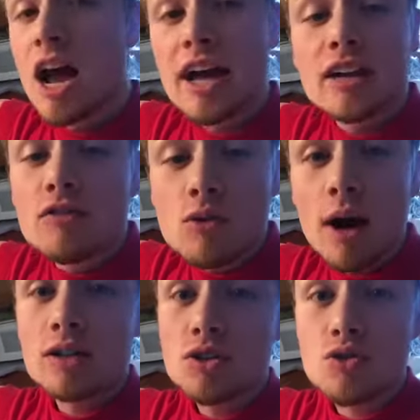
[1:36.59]
And if you
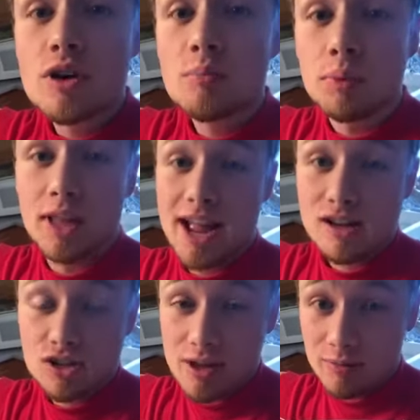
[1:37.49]
want to, you can
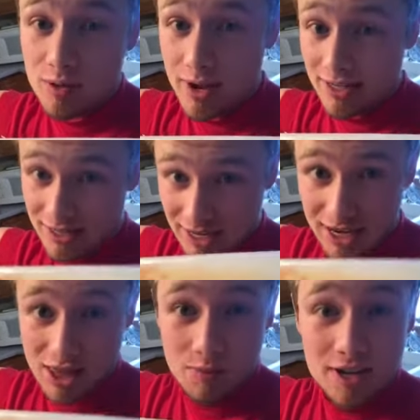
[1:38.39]
blanch them to make
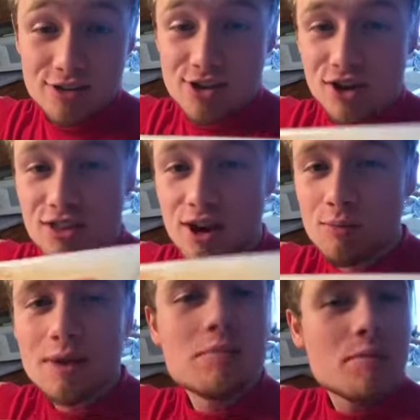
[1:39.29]
skinning them easier. That'll
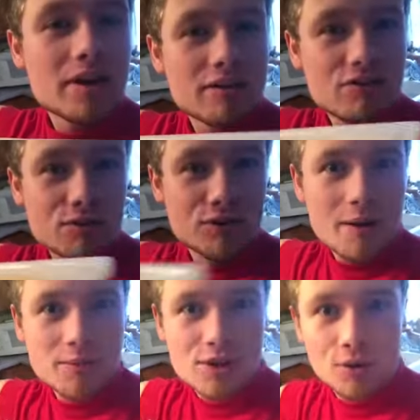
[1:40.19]
maybe be in a future
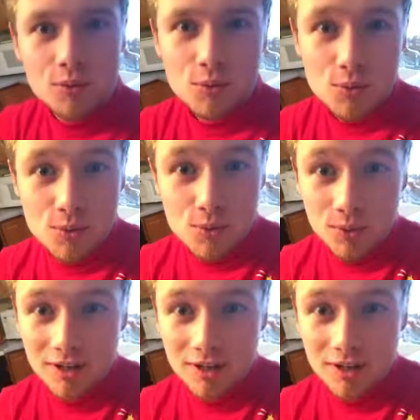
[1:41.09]
episode. Ooh!